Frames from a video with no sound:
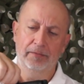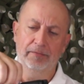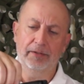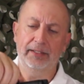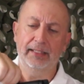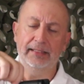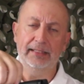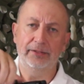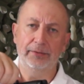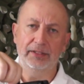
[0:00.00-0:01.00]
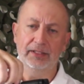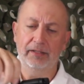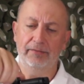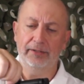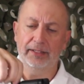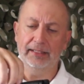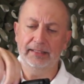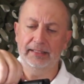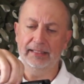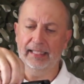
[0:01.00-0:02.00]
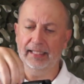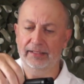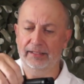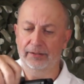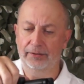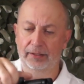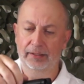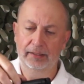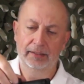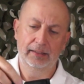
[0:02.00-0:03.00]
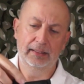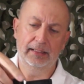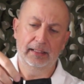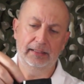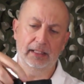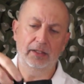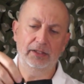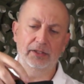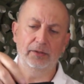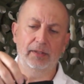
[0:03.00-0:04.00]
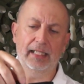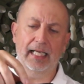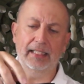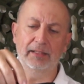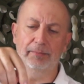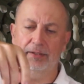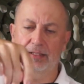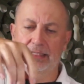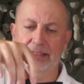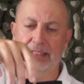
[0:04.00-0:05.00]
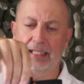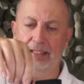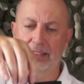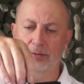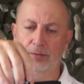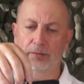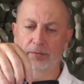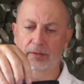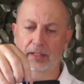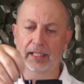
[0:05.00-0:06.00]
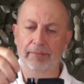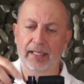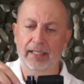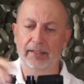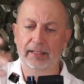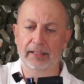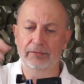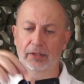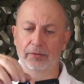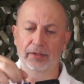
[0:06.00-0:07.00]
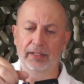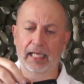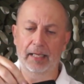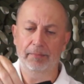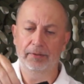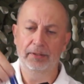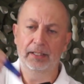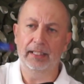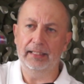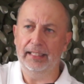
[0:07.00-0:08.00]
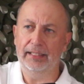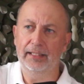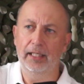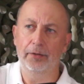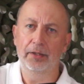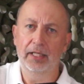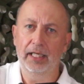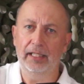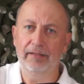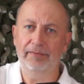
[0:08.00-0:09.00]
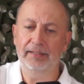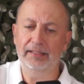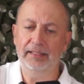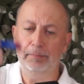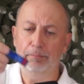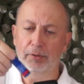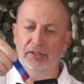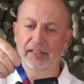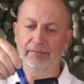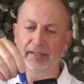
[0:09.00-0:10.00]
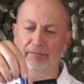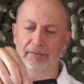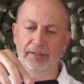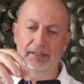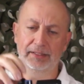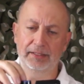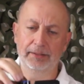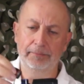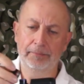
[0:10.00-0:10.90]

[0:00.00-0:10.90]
Very easy to insert, very easy to get to. It's hard to do one-handed, but there's that little clip there that keeps hold of the cap, and there you go. And it feeds in positive end first.